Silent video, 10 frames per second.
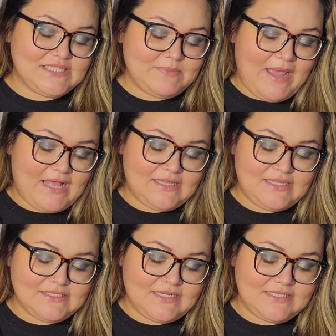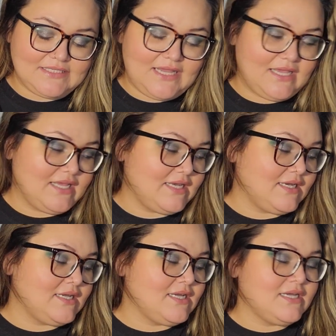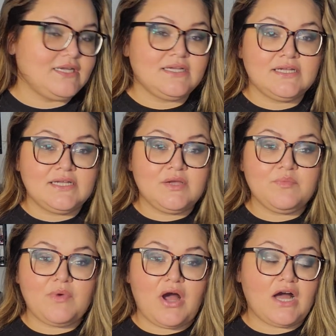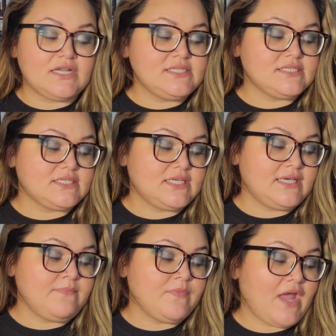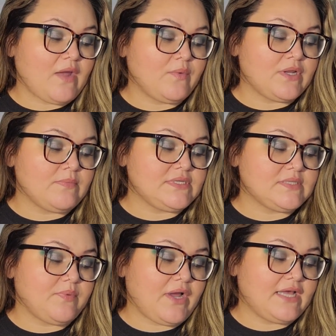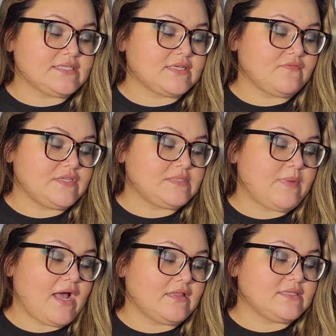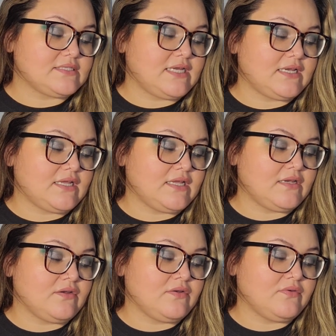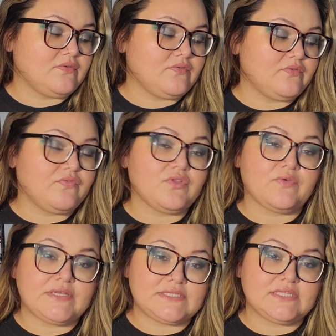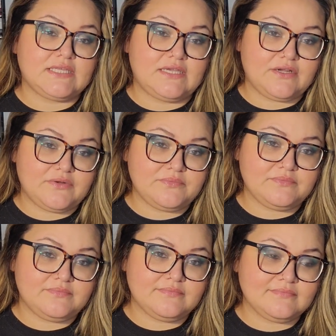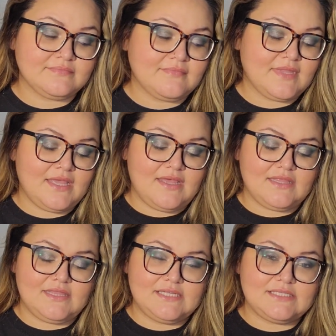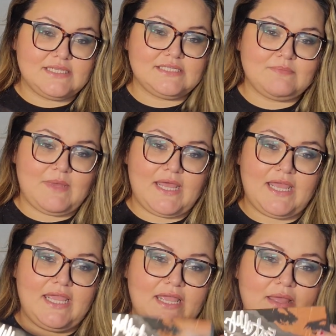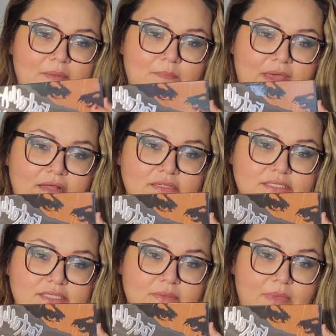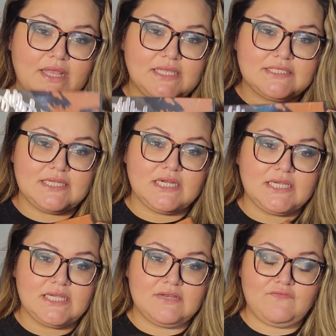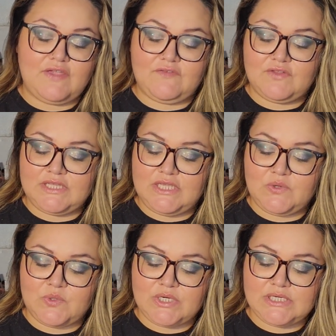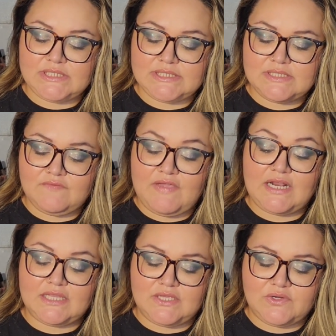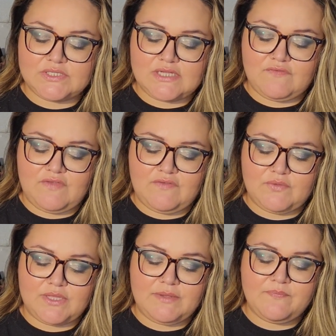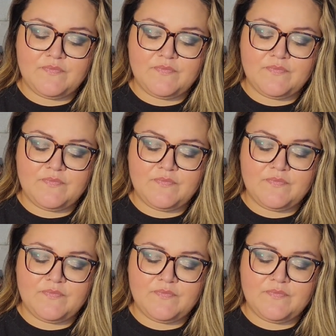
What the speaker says: palette is gonna stay in. Honestly, I wouldn't be surprised if this palette stayed in for the rest of the year. This is my Melt Bailey Sarian Fatally Yours, not Fatefully.